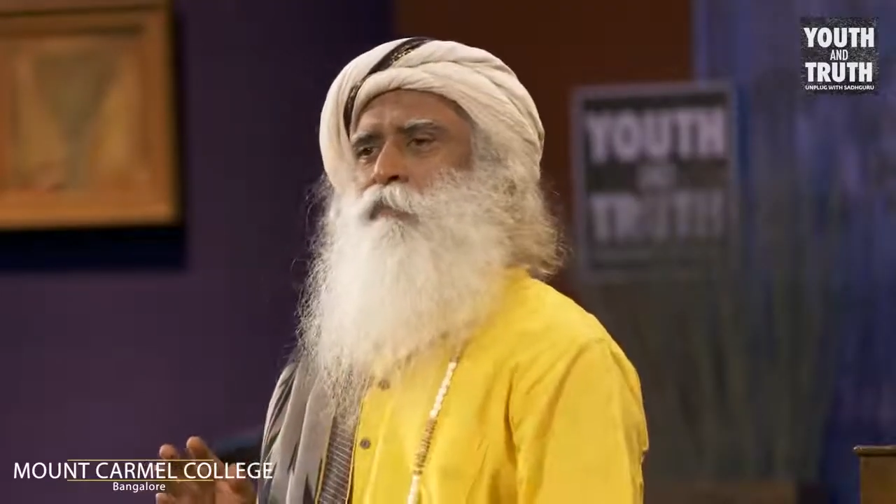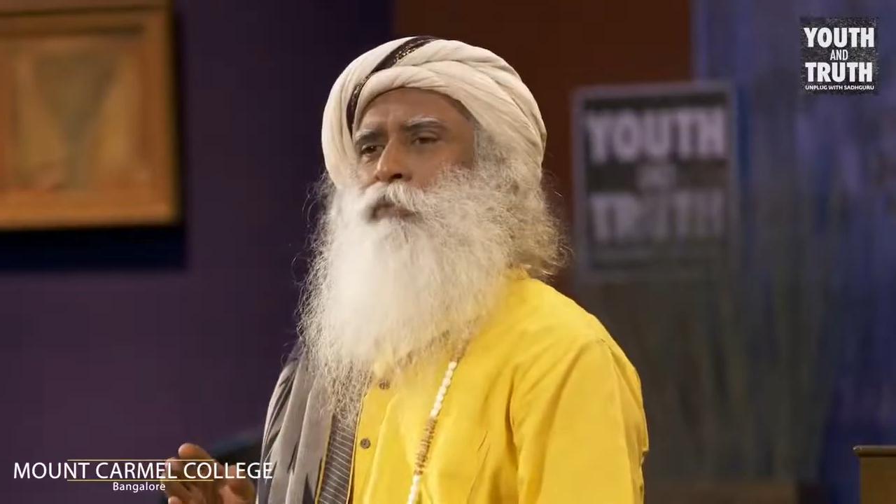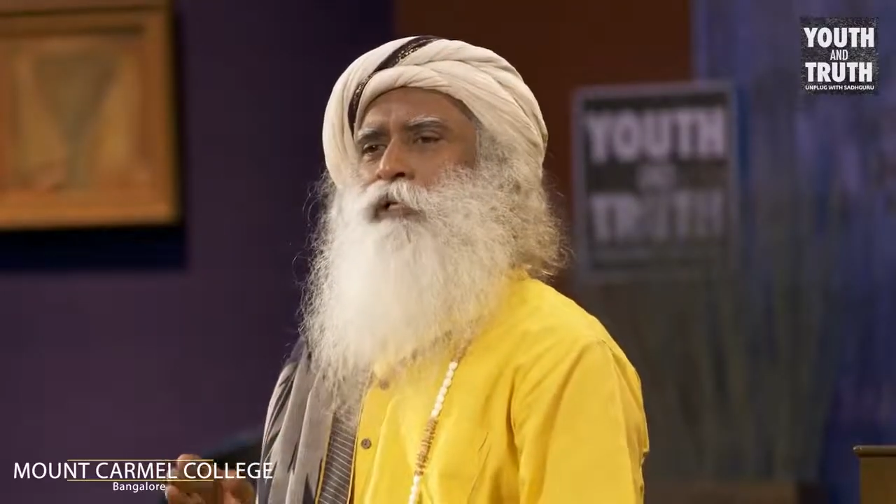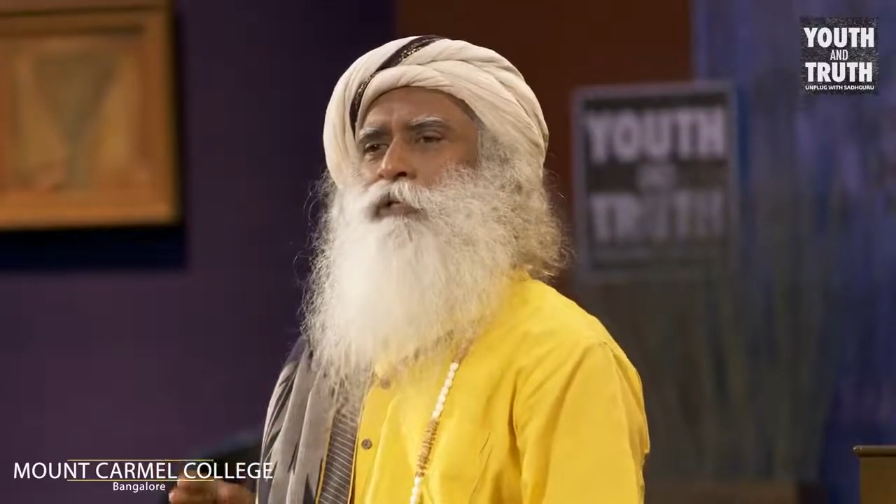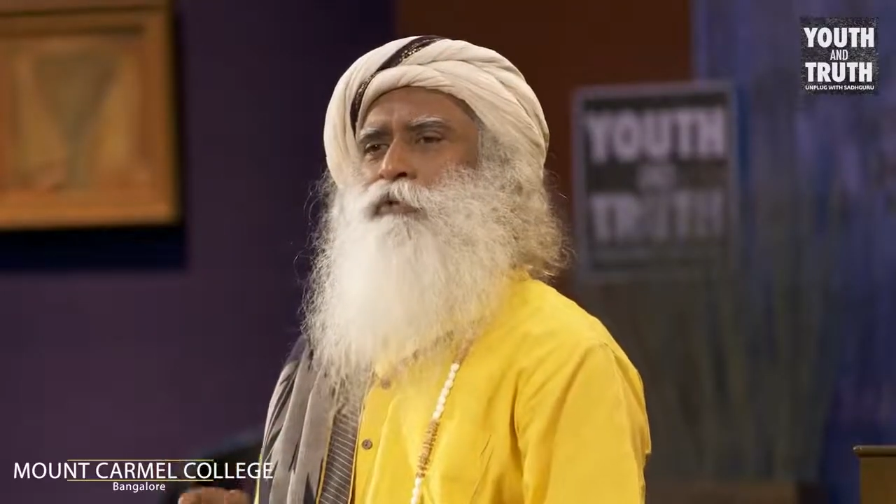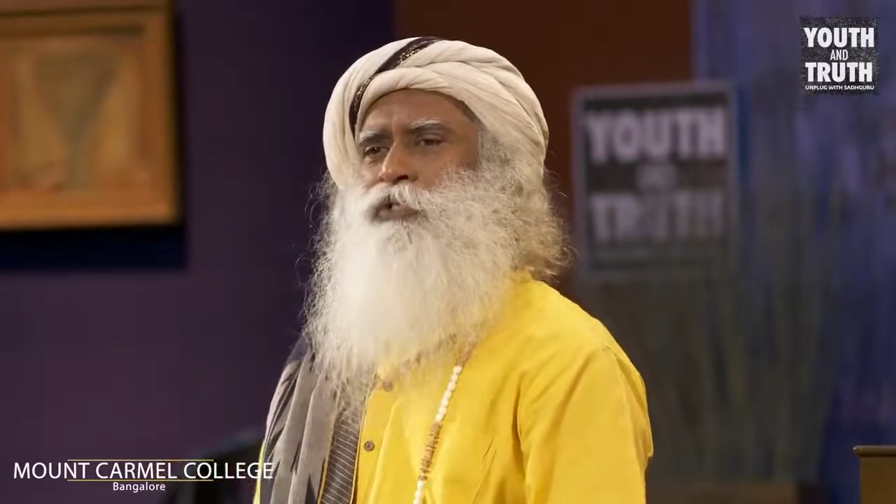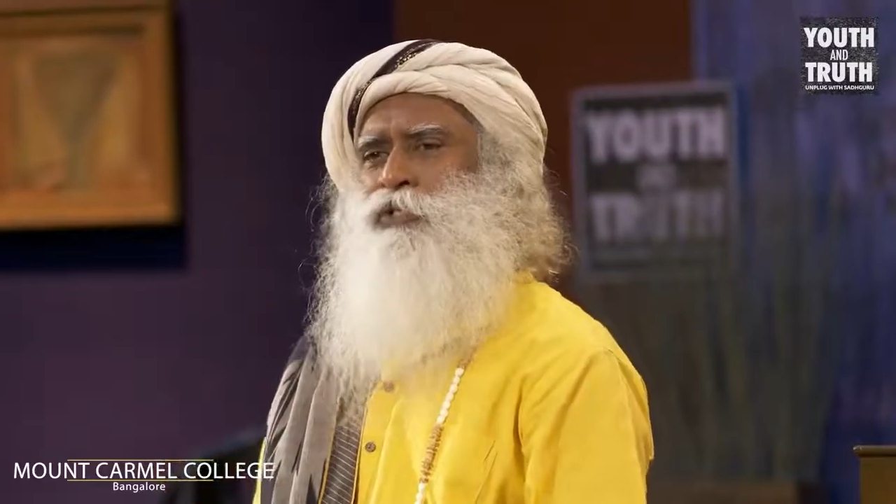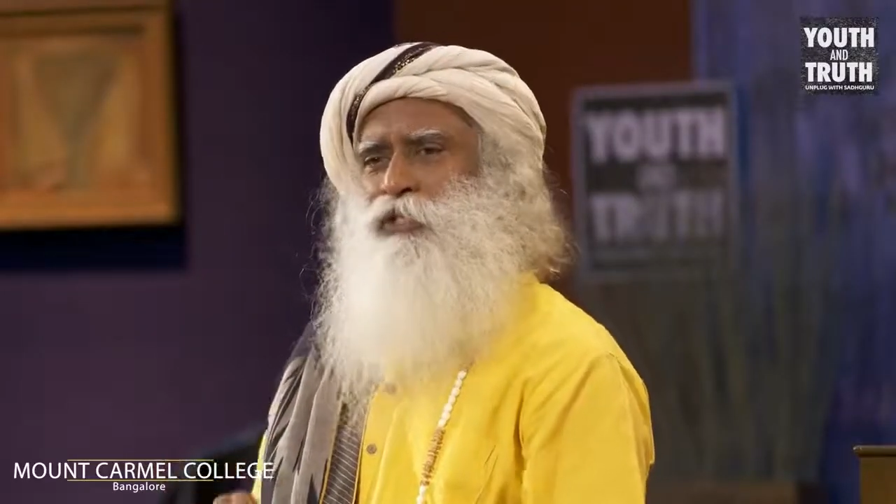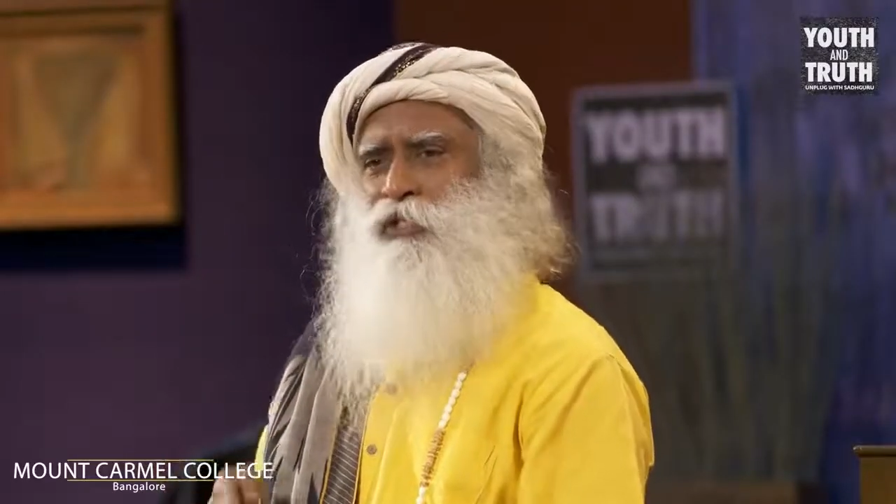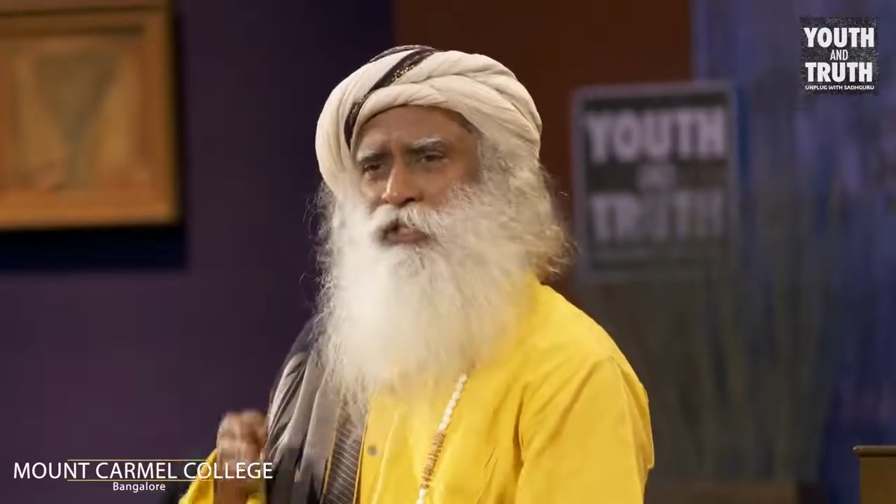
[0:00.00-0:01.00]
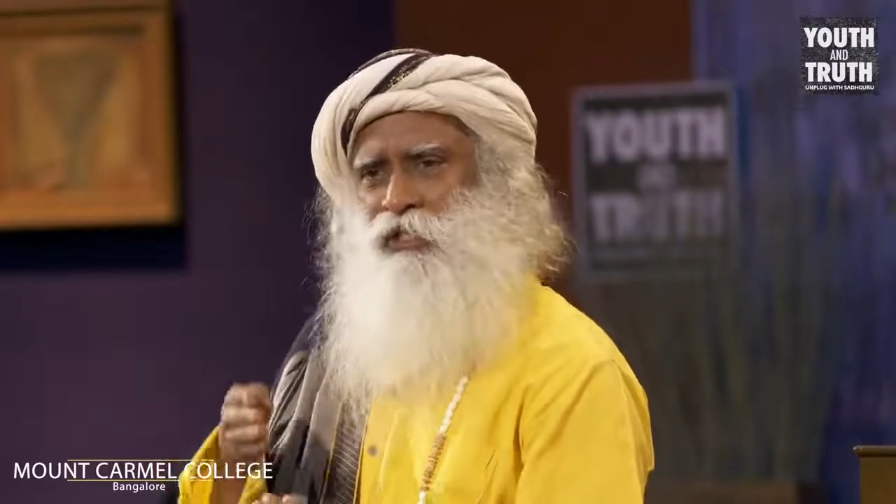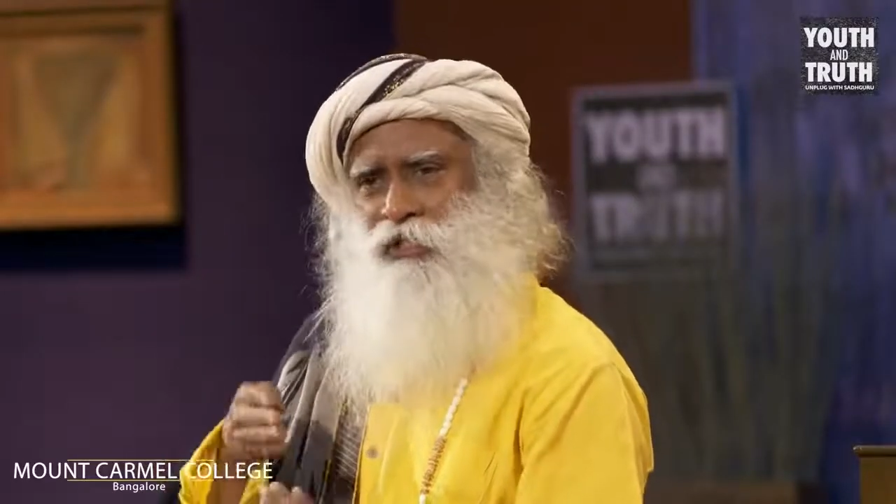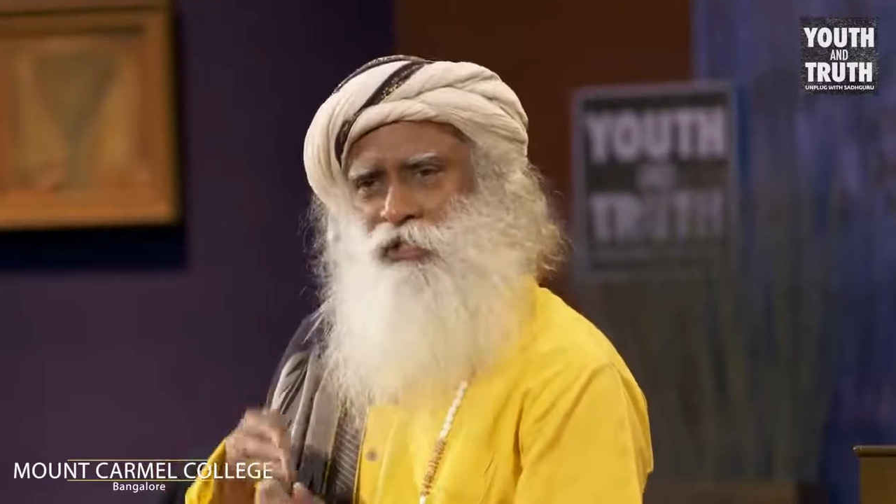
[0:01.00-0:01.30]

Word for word: But the question needs